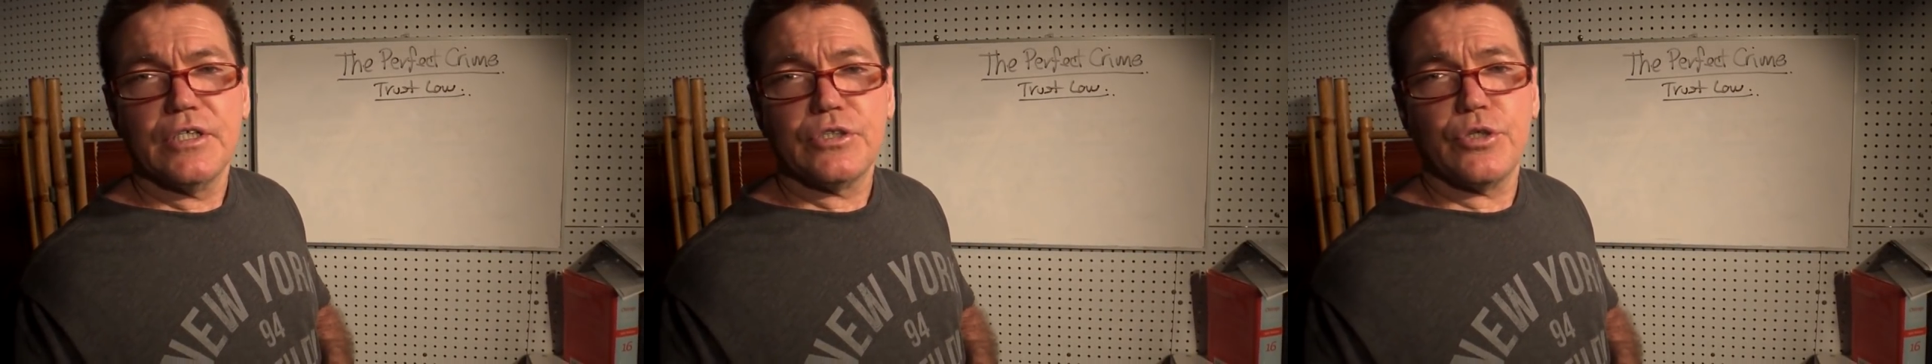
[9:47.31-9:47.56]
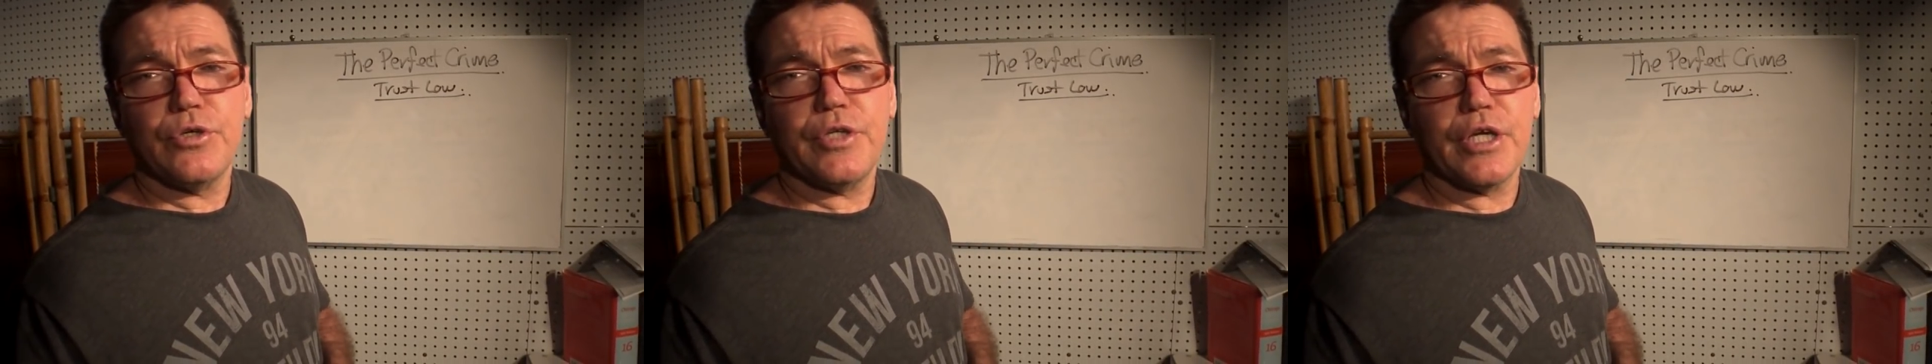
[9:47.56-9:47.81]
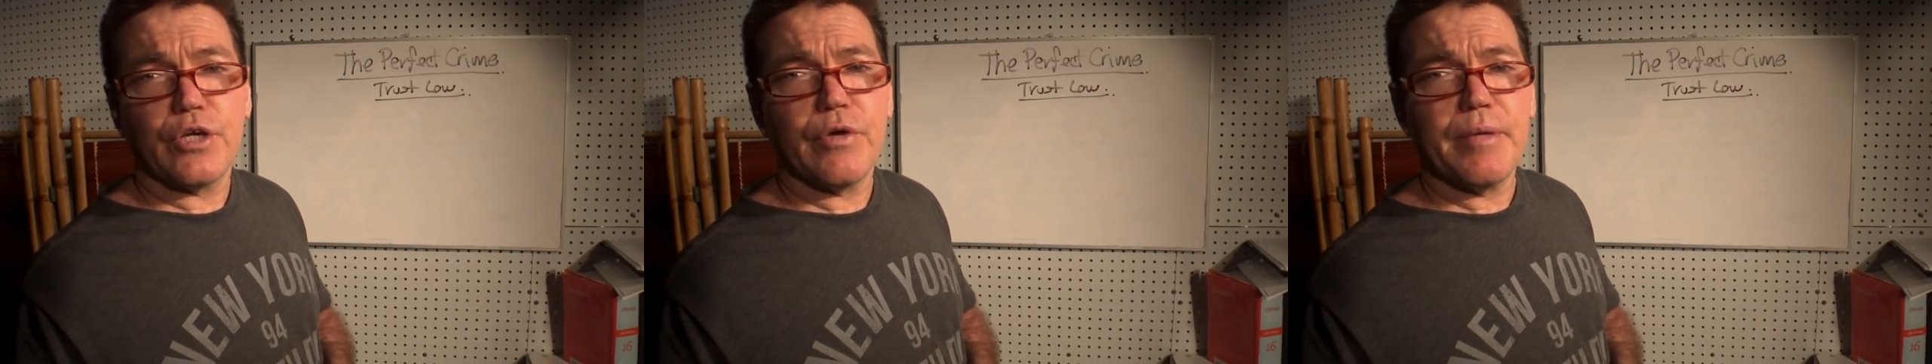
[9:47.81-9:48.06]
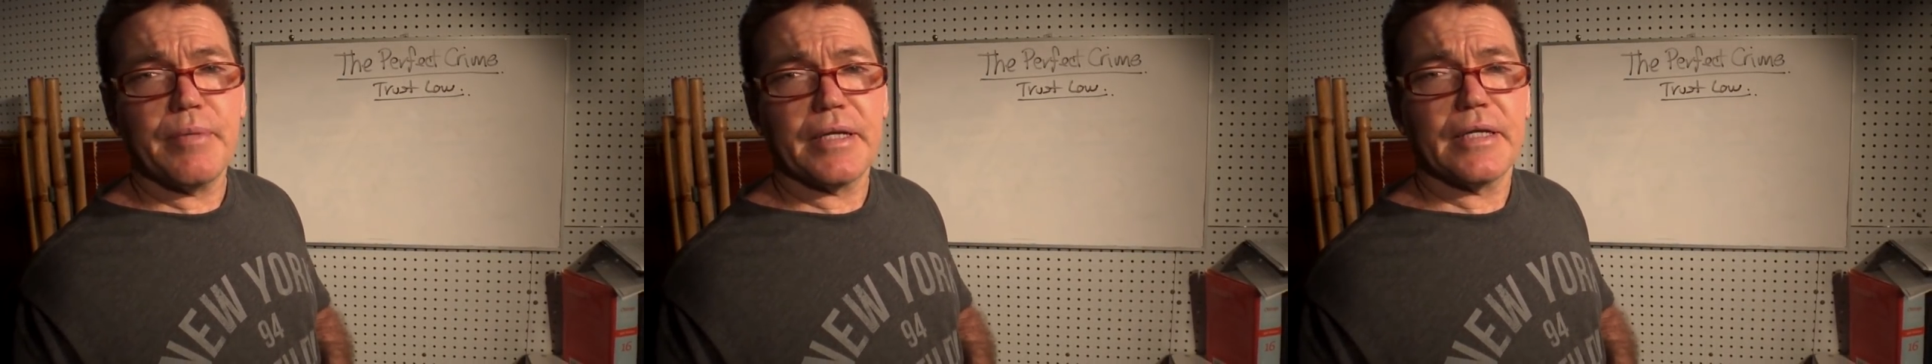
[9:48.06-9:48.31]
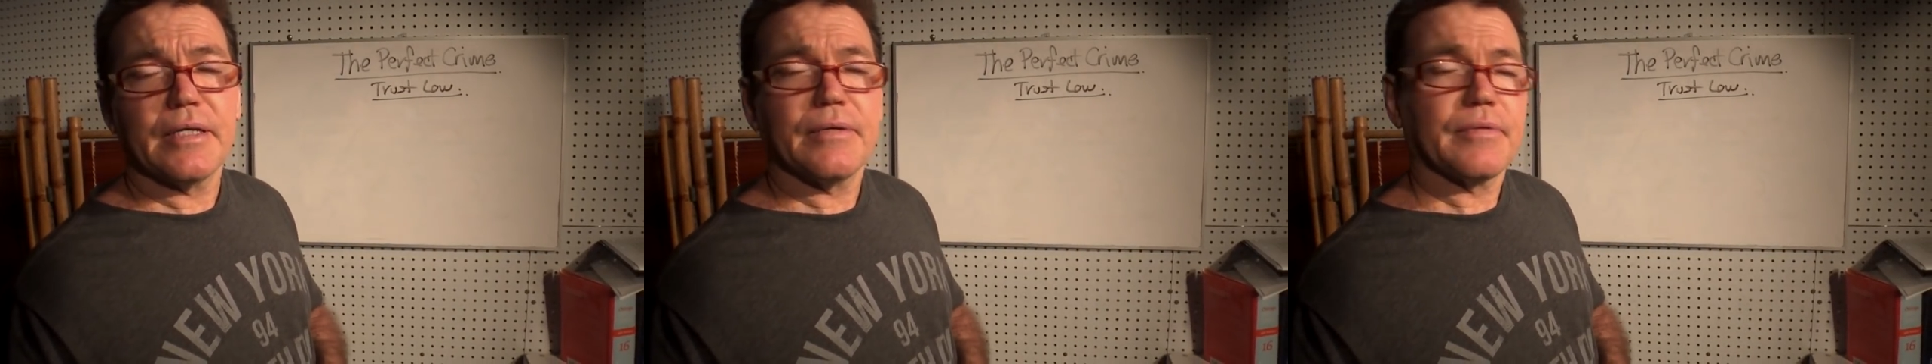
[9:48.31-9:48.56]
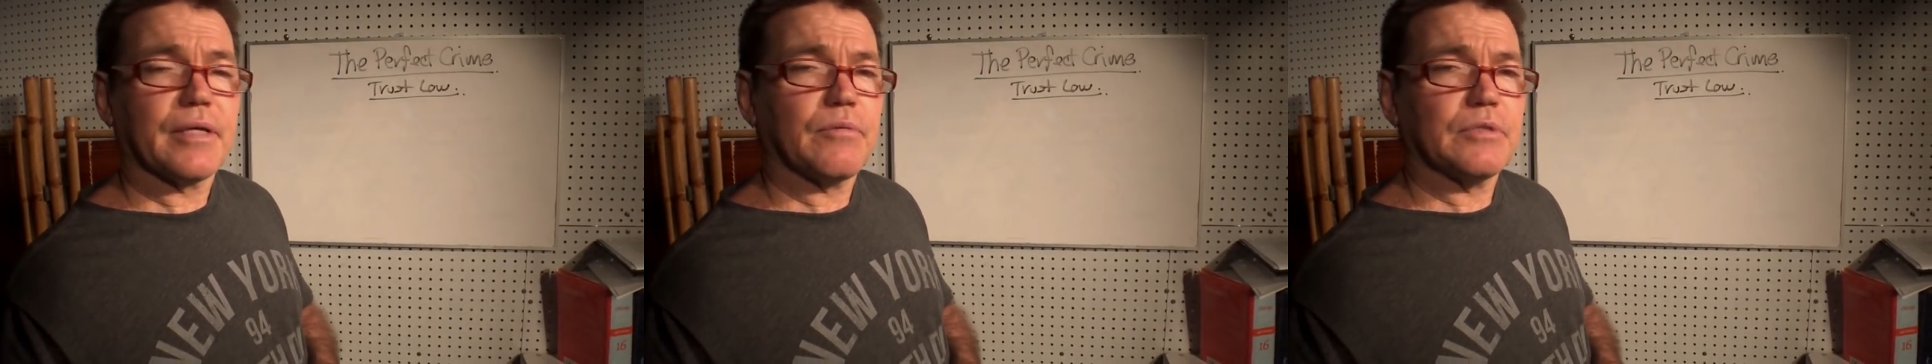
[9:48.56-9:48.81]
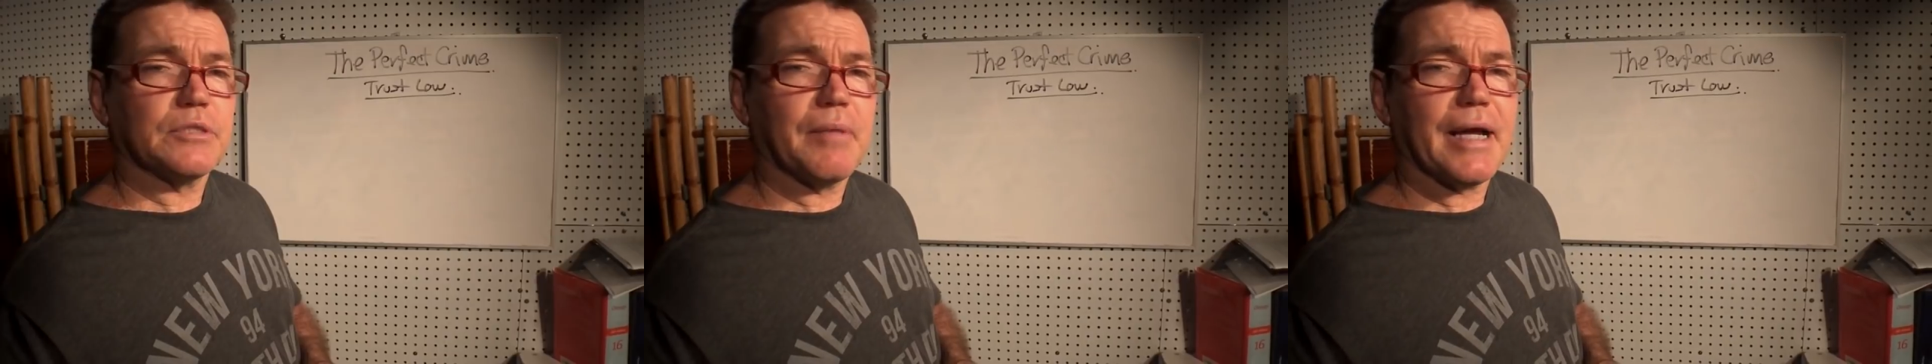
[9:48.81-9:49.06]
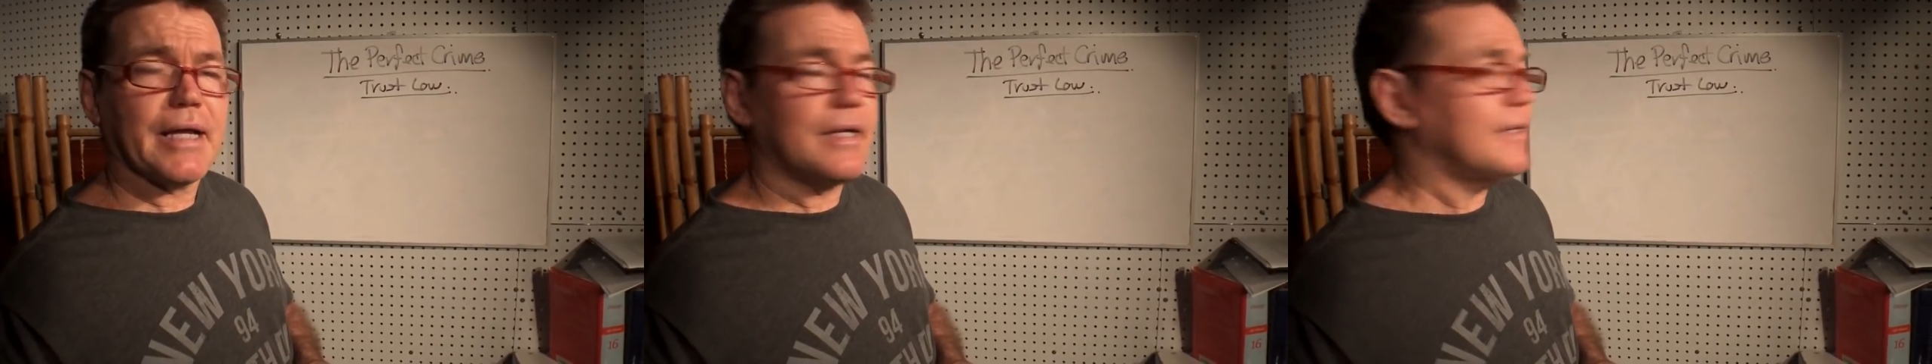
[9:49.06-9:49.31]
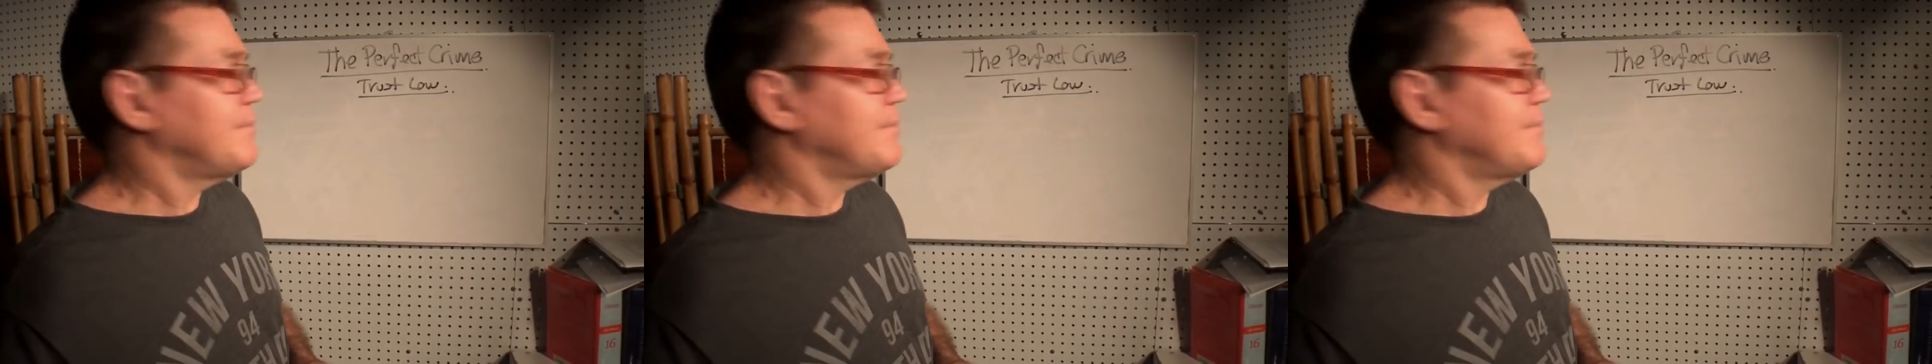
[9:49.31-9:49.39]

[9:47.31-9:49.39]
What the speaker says: to the agreement that was made.